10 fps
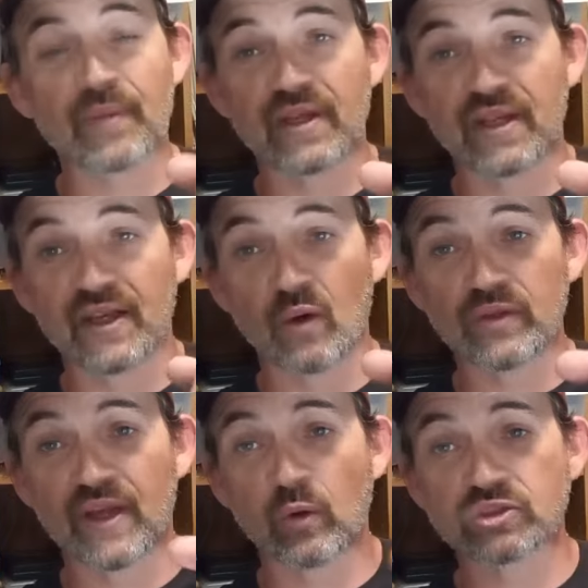I mean, it
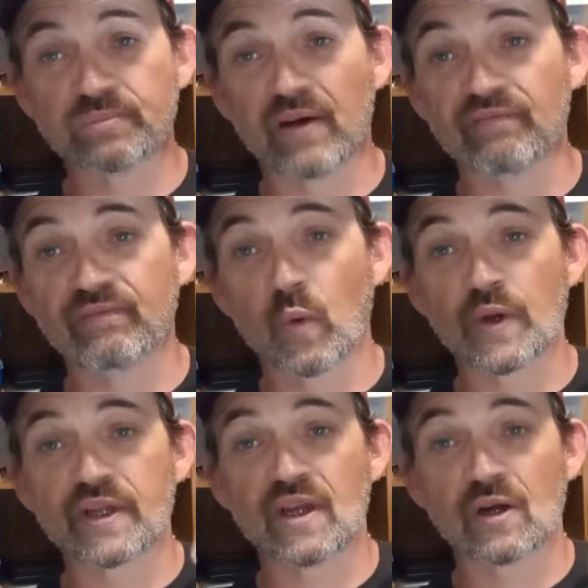only holds about
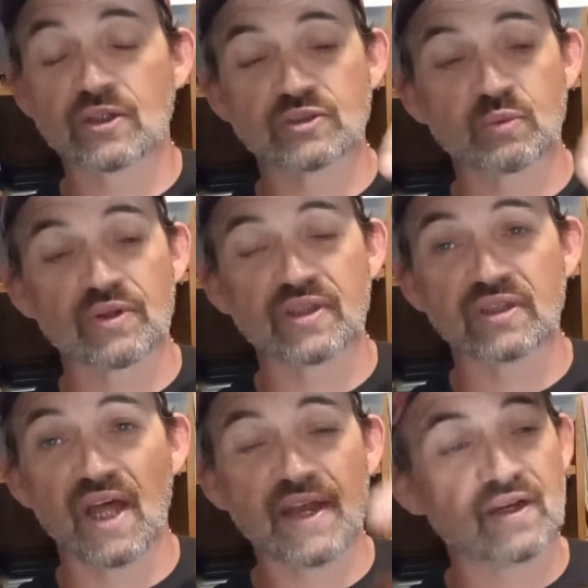40 yards worth
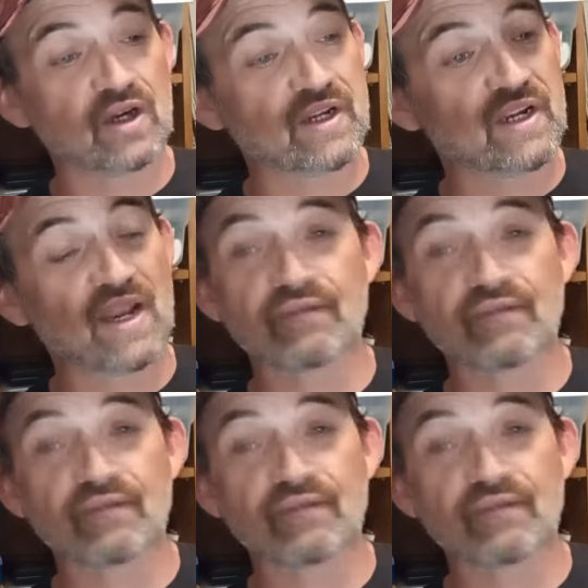of line on it,